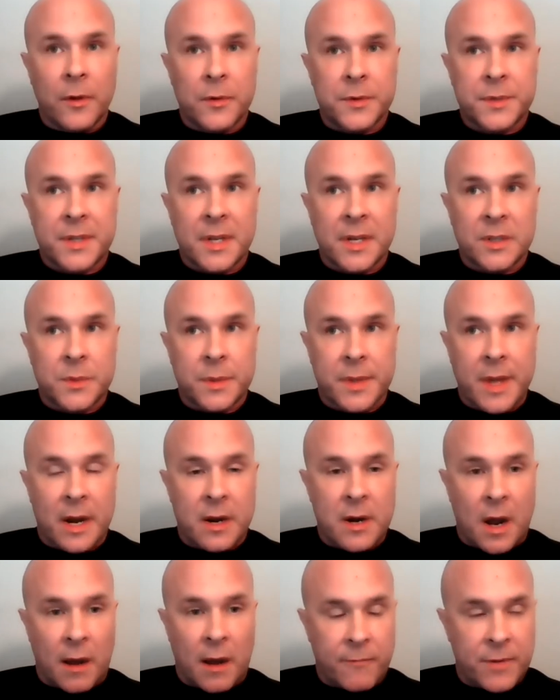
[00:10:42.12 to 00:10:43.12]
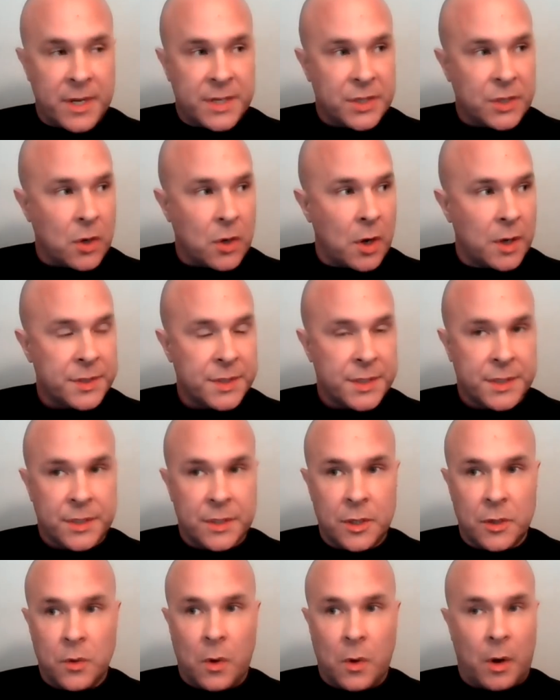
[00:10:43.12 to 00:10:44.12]
all those things without an obvious cause
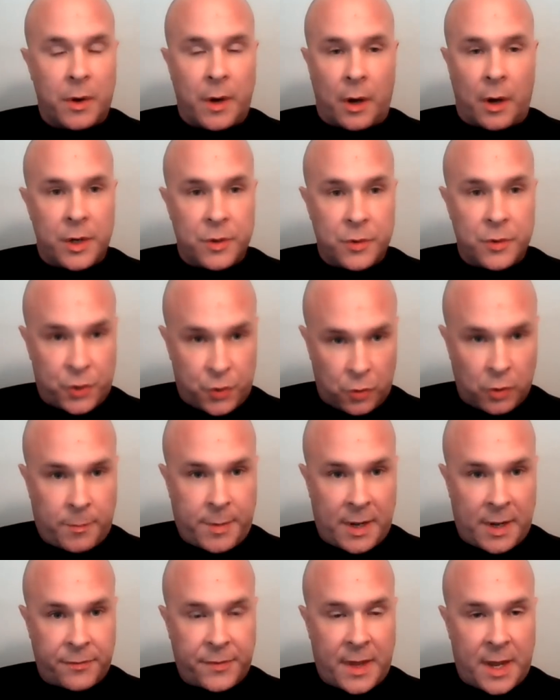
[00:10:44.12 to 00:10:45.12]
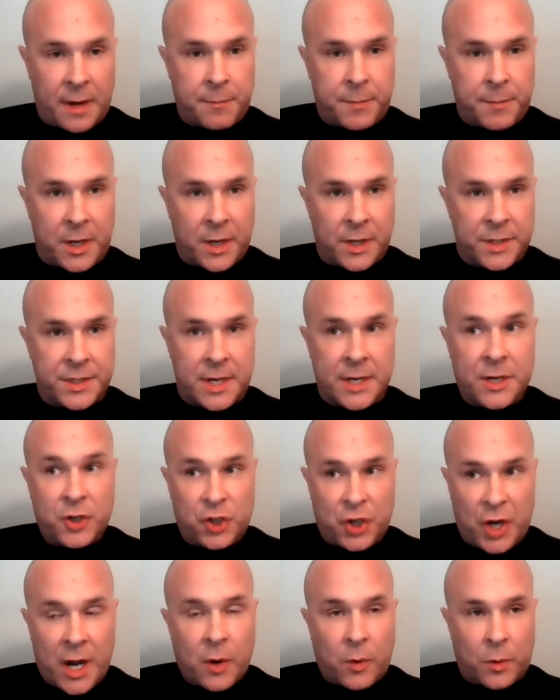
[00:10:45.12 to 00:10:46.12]
is new. Are, are you sure about that? Because
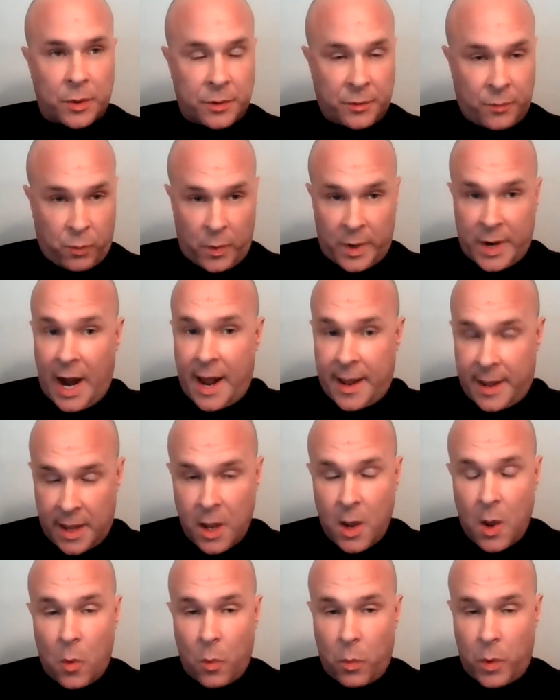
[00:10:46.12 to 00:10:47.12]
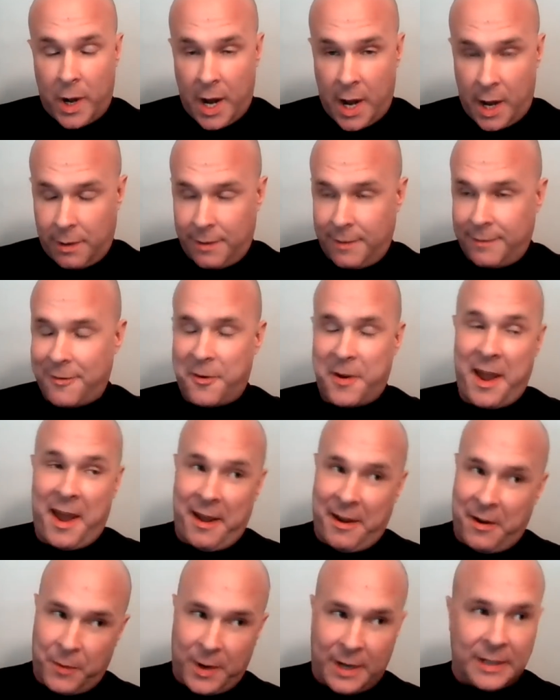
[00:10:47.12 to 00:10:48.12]
in general, when I, when I,
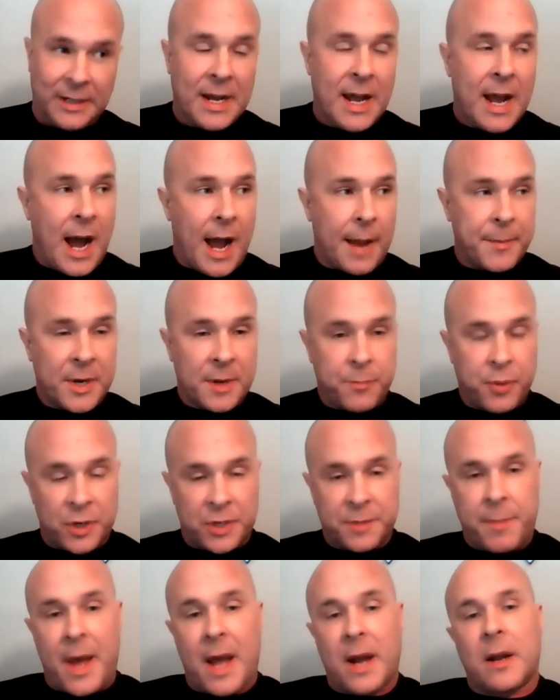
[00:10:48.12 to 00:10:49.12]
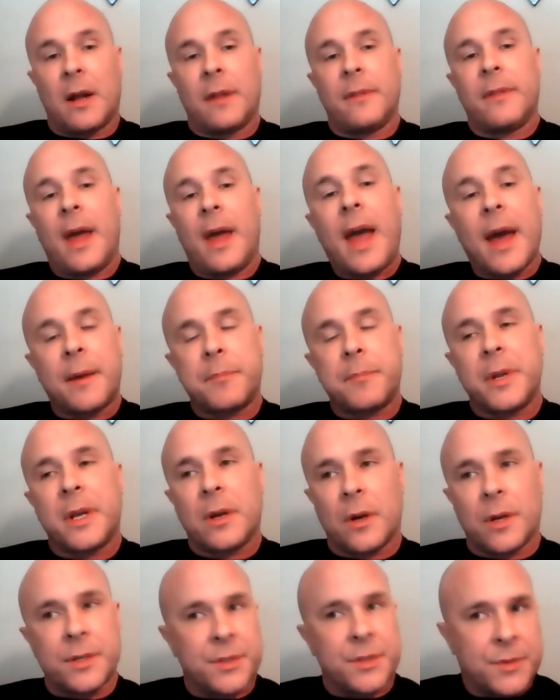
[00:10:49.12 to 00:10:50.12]
okay, well, I'm going to push back on that
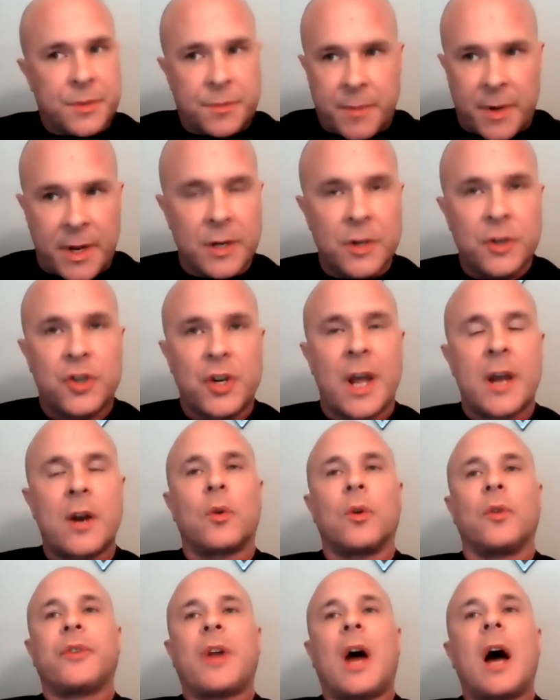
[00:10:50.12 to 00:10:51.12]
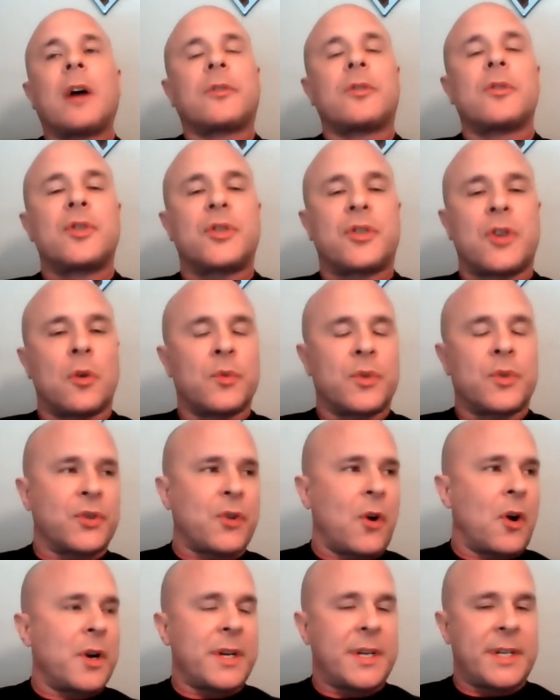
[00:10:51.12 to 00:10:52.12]
because in general, doctors don't
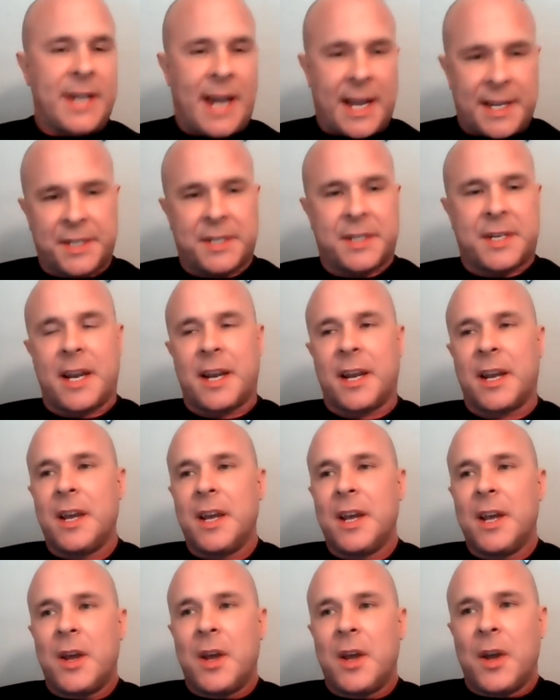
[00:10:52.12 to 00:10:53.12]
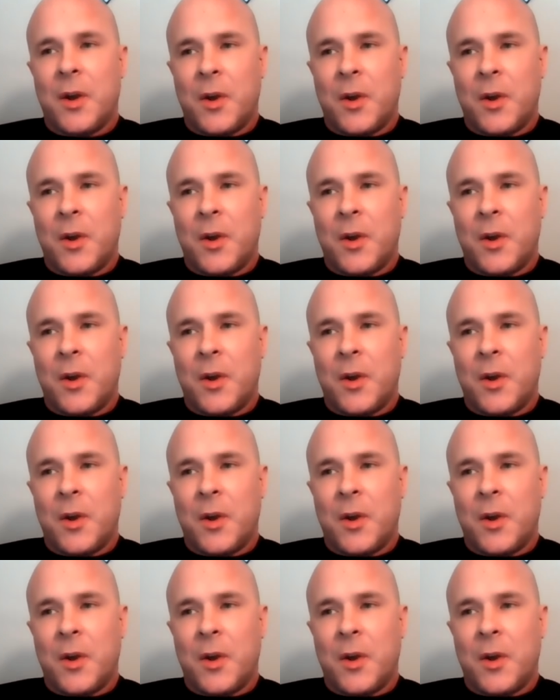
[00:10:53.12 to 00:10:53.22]
start testing